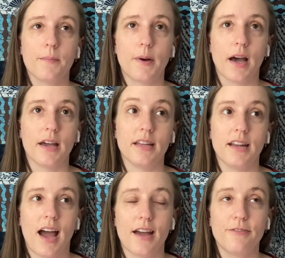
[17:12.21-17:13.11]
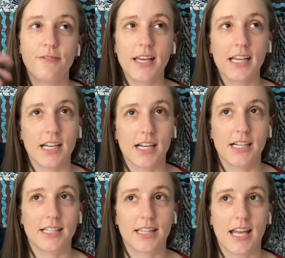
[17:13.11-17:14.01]
but I
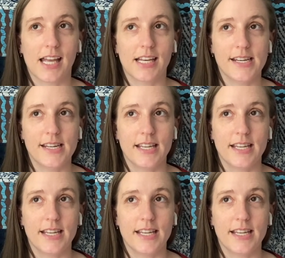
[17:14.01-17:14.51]
figured that